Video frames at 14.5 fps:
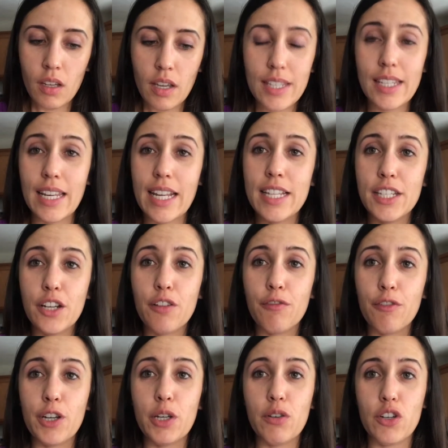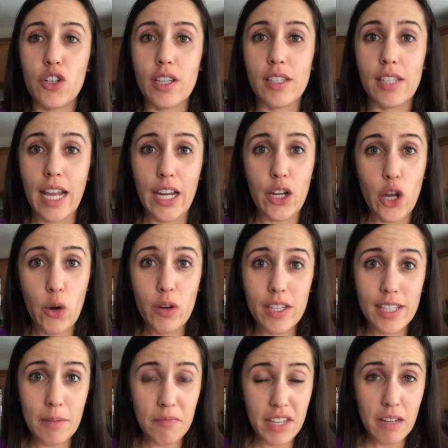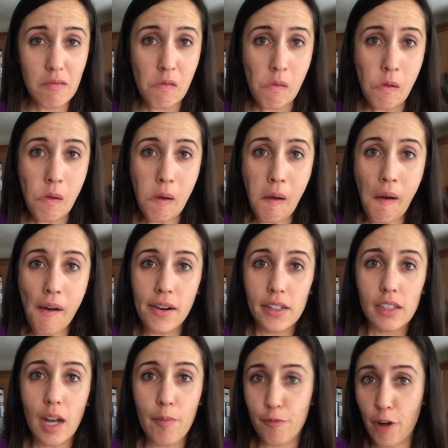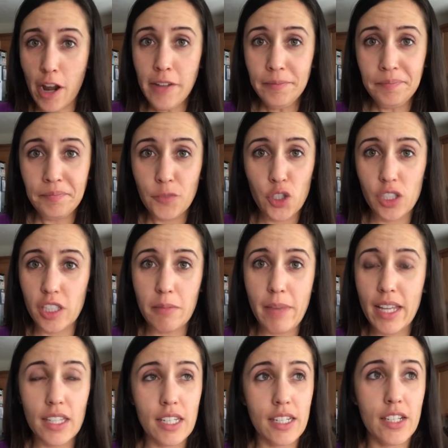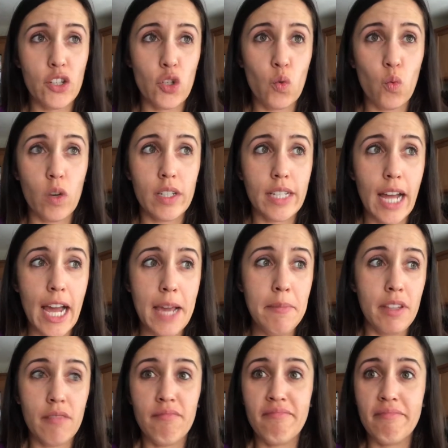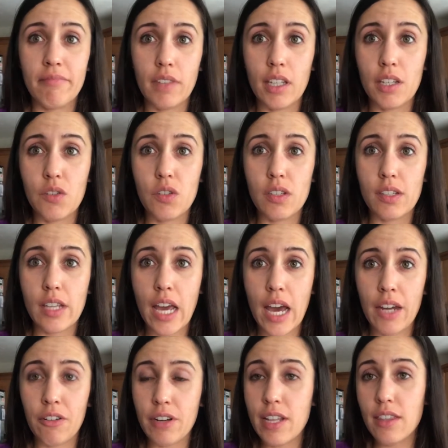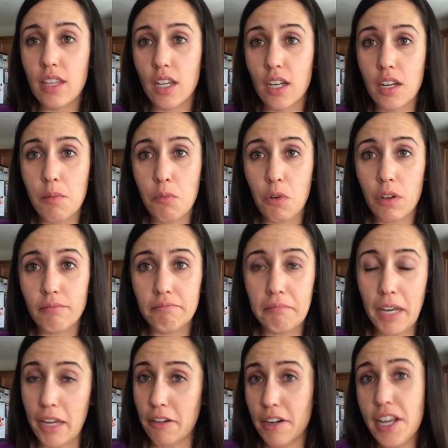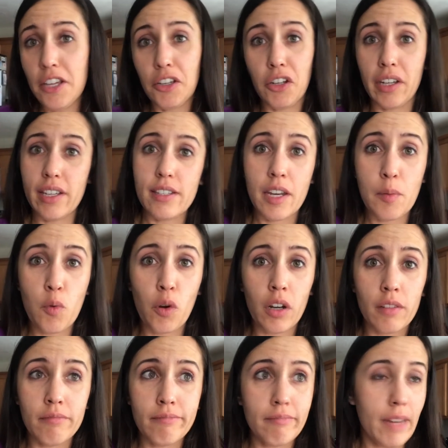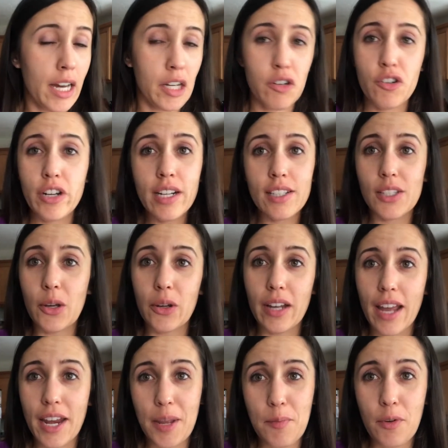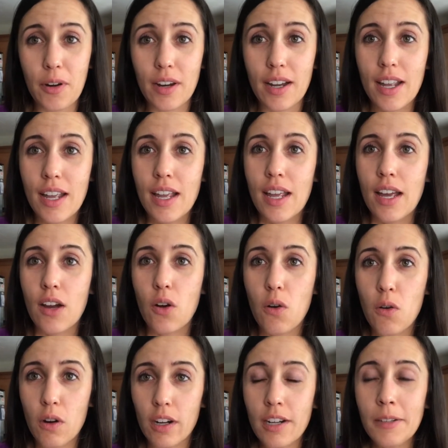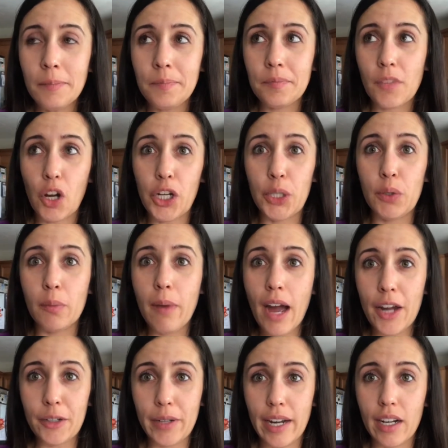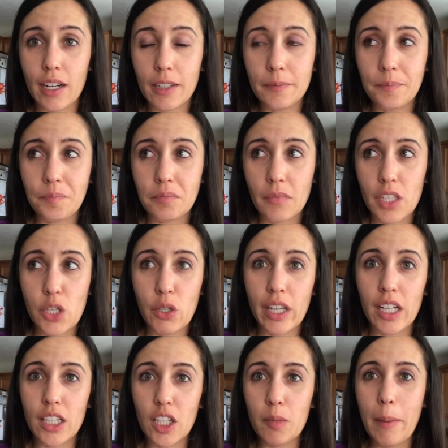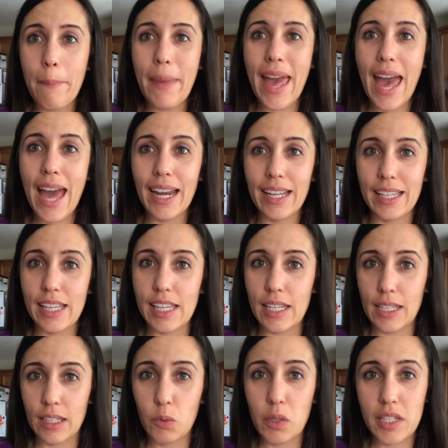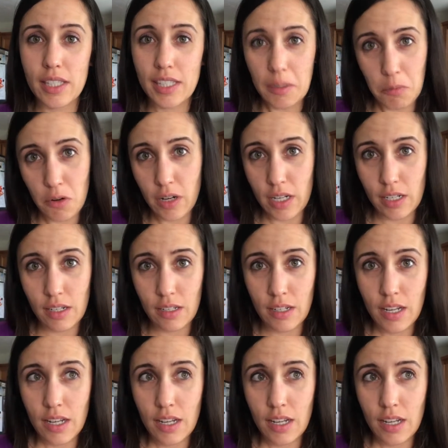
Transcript: is it easier for you to just say no to something up front, just to make the decision one time, and then you just say, I don't eat that anymore. I don't eat cookies anymore. I don't drink soda anymore. Or are you a moderator? You get a little bit panicky when someone